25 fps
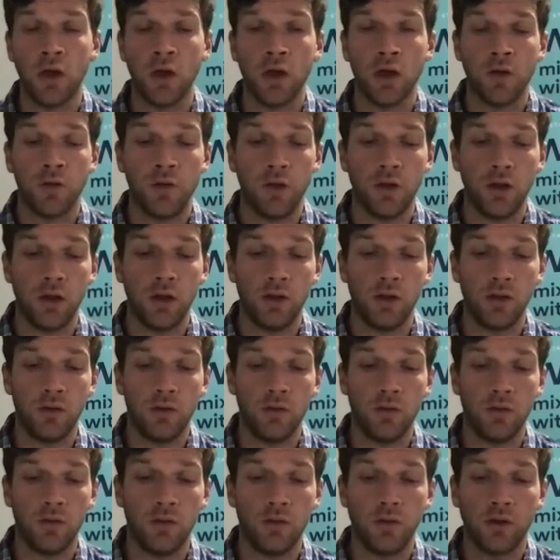
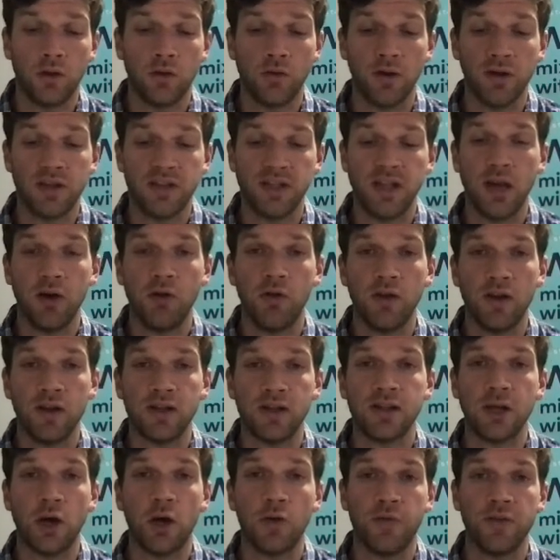The criteria
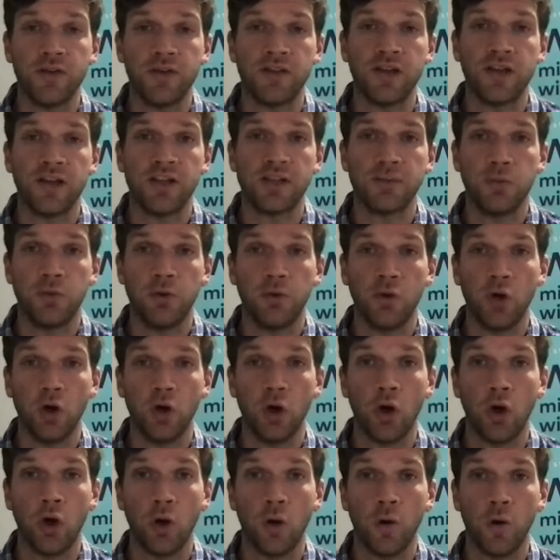is self-assessment
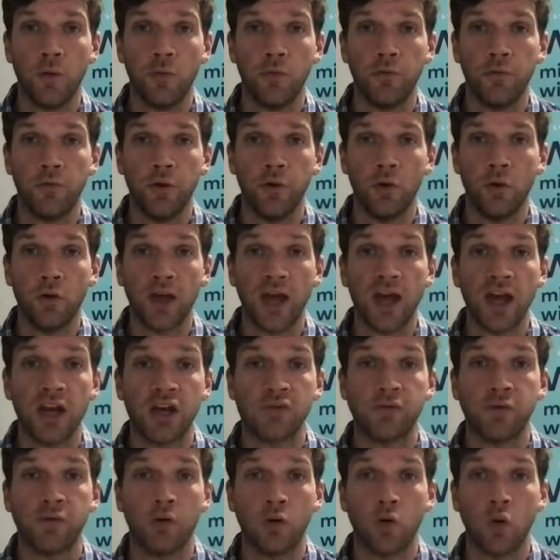of your cash
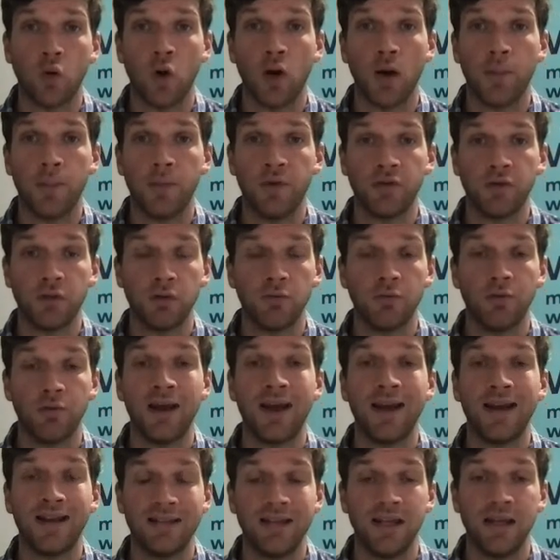flow requirements over an
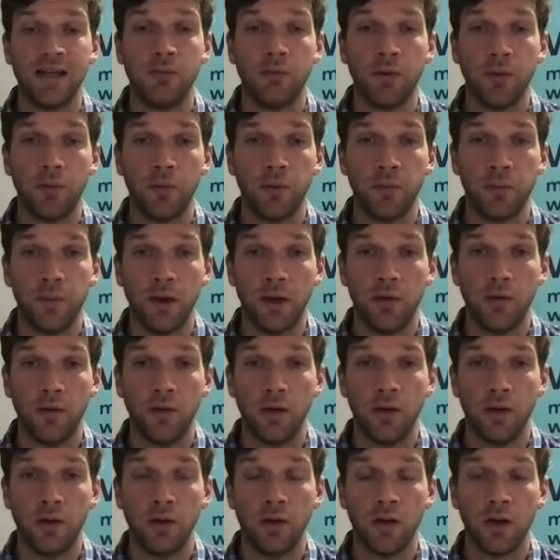18-month
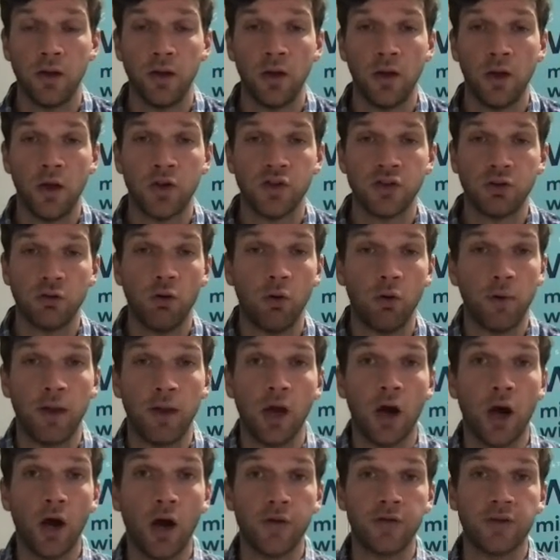period. So what we
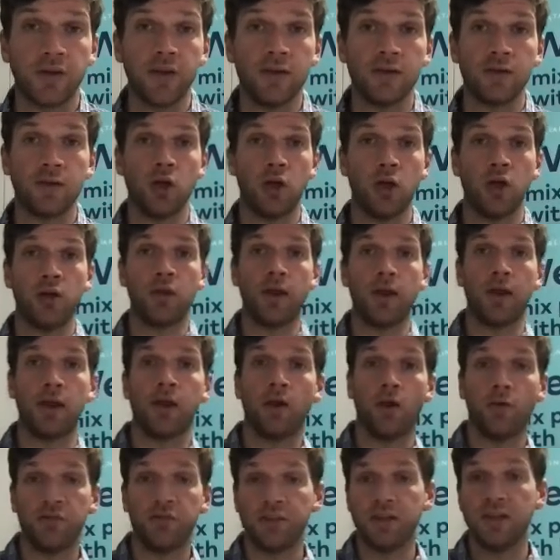ask is that they
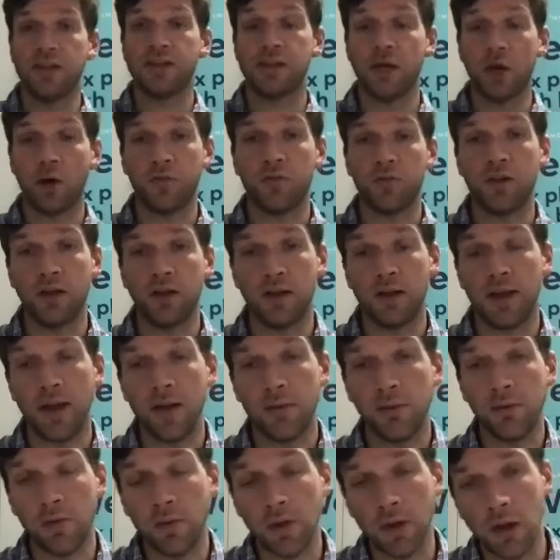obviously self-declare
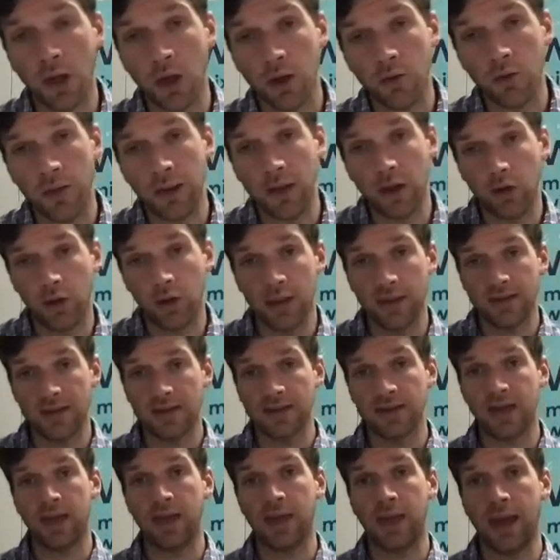that the loan they're looking to
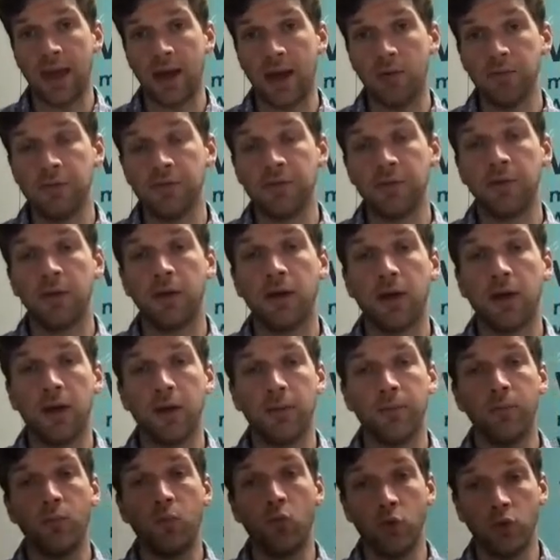take out
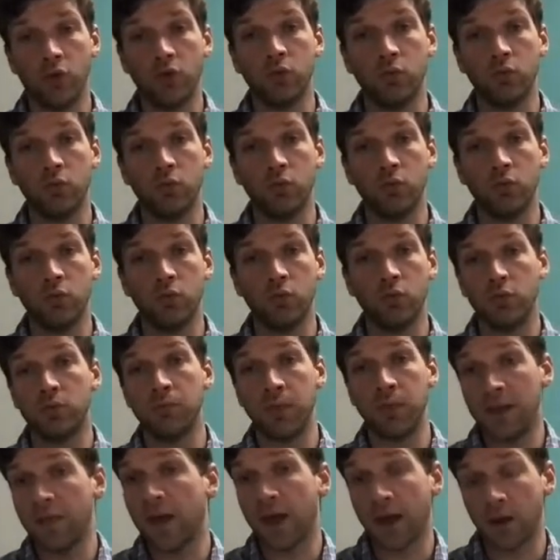would meet
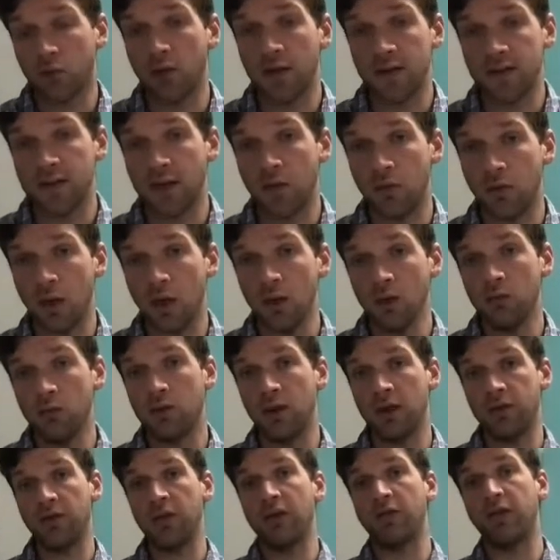that criteria
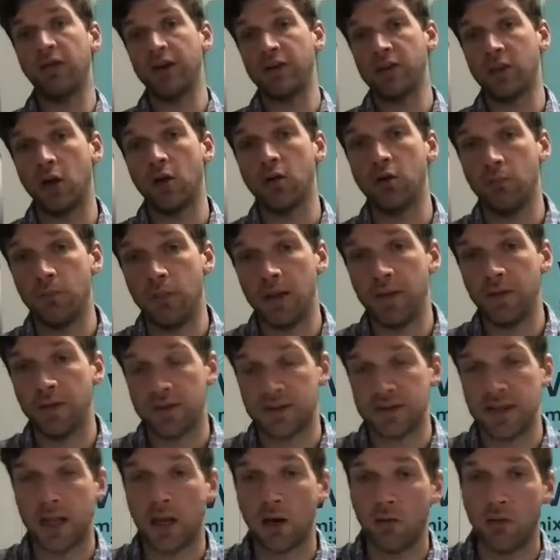if they don't meet the
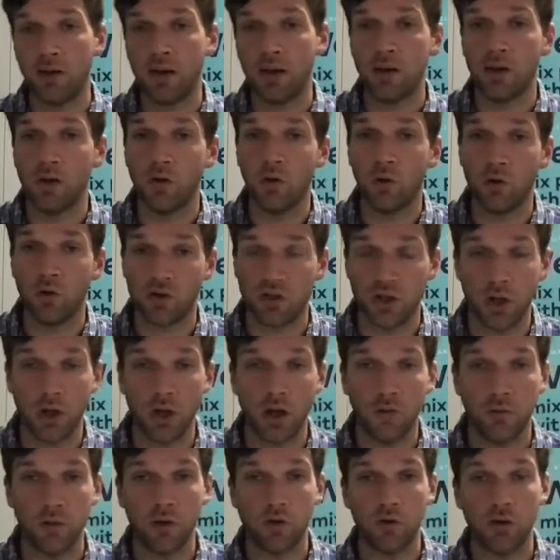salary or
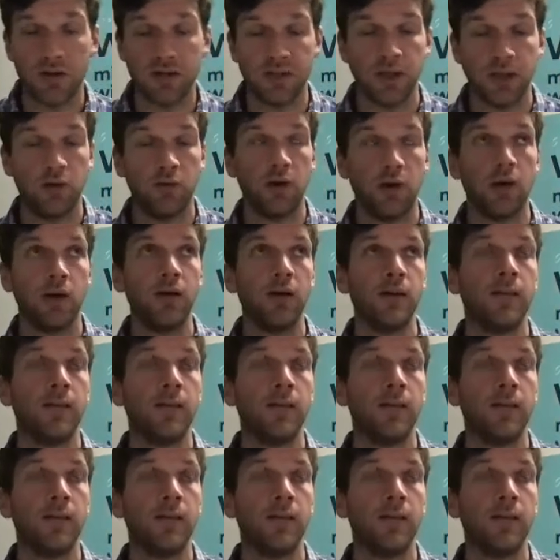turnover criteria.